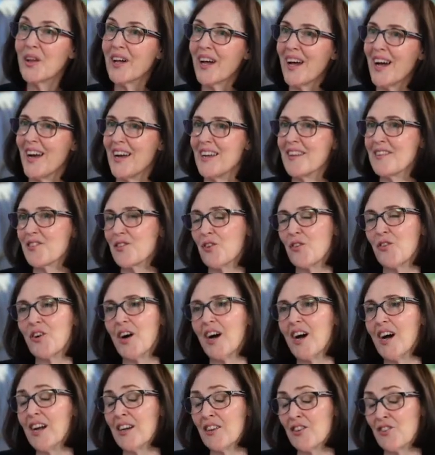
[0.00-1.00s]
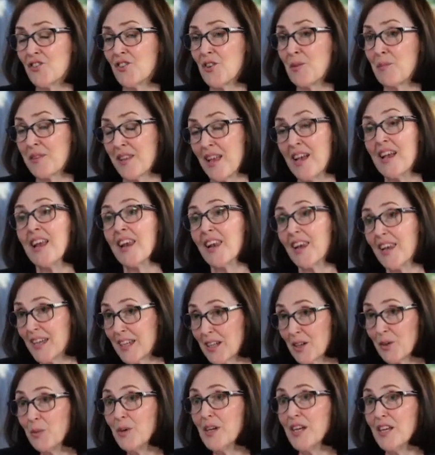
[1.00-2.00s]
kinds of hardships
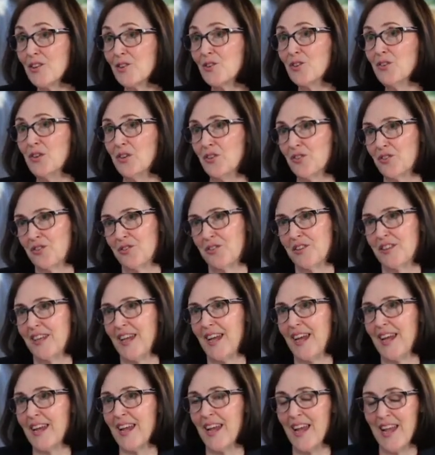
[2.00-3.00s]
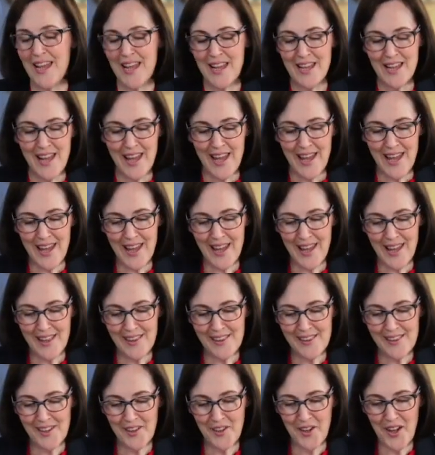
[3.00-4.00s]
like we do today.
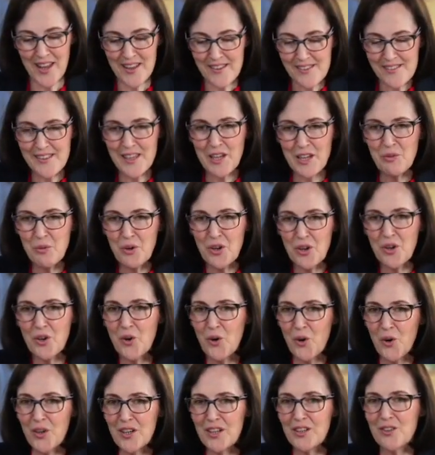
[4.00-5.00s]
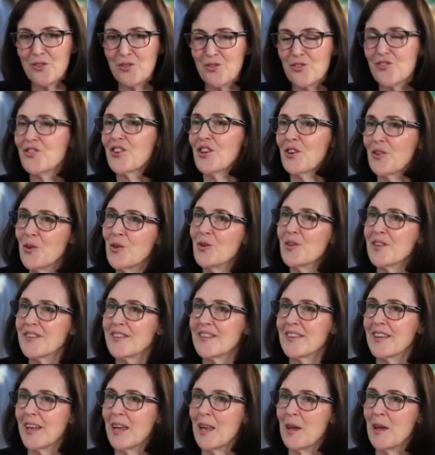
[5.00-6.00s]
And uh, as they were going to
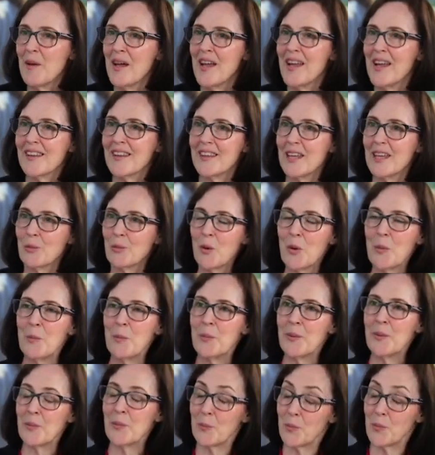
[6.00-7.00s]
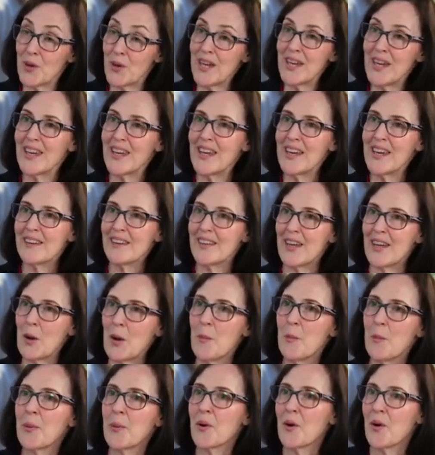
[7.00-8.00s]
Jerusalem, they were bringing their
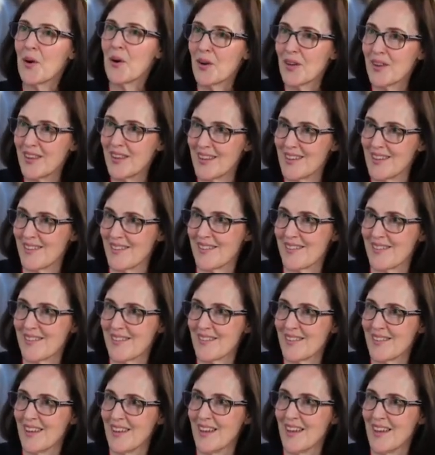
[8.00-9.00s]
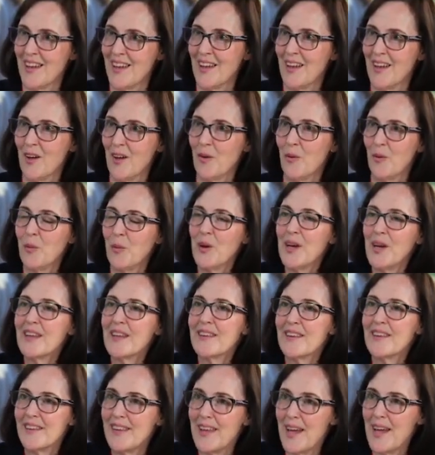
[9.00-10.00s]
burdens
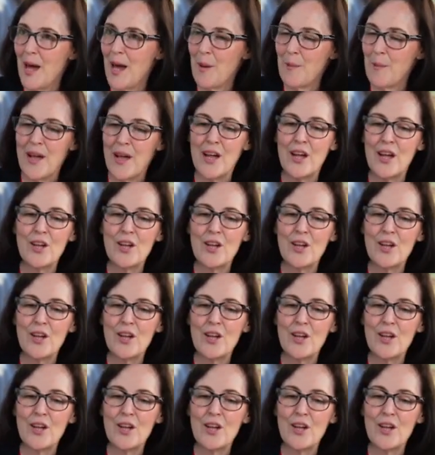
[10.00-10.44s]
with them